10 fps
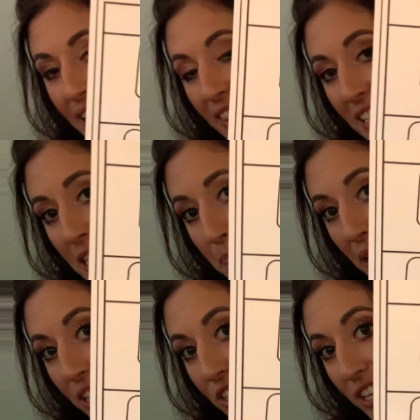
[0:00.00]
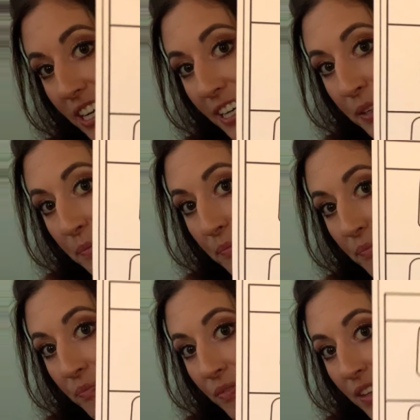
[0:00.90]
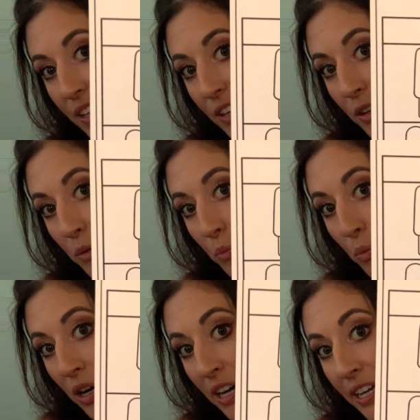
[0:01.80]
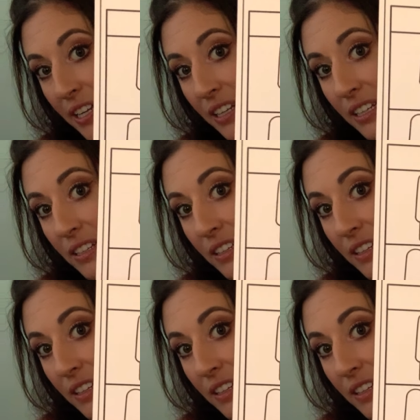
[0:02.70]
in this picture? 1,